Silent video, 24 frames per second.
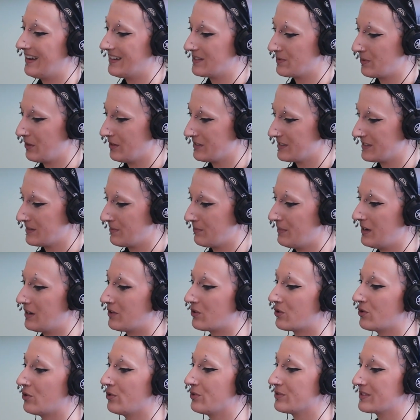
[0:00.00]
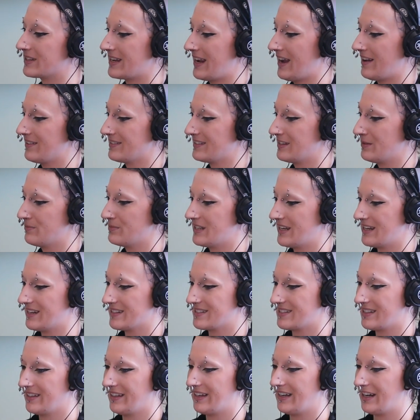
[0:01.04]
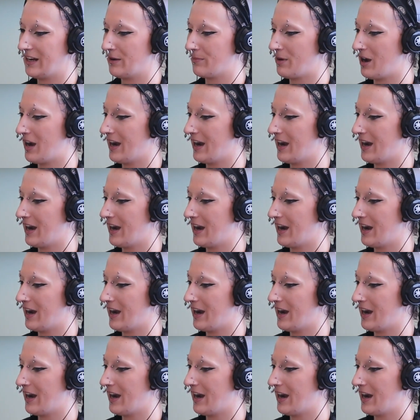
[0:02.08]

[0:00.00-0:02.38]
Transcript: as well as some minerals, calcium, zinc, selenium,